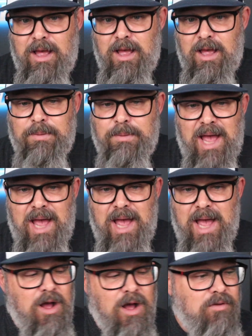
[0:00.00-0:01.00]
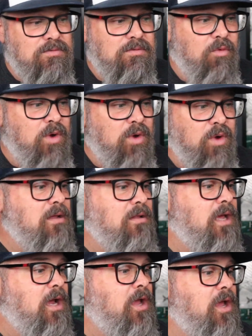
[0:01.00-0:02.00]
paddle out rig. There you
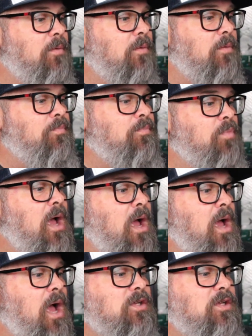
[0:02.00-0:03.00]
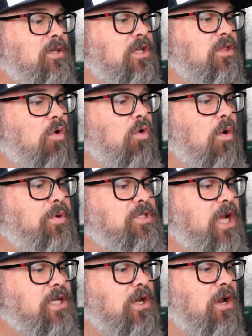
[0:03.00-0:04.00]
go. How's the throw
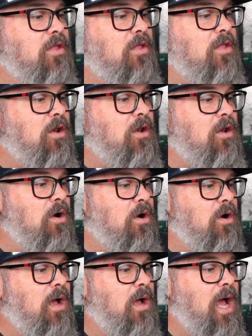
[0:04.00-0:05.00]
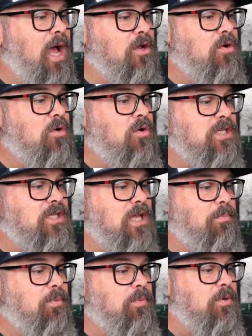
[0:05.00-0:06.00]
projection on that lure? I like the Cold Sniper's
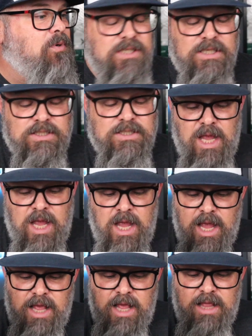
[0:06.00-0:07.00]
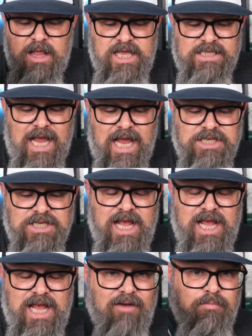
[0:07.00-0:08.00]
distance. These actually
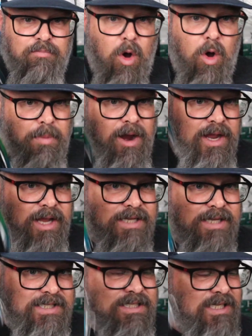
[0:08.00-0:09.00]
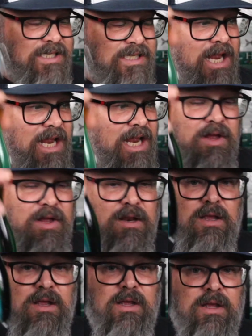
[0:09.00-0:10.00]
have ball bearing assist inside of it.
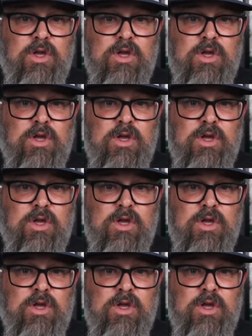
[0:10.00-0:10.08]
So when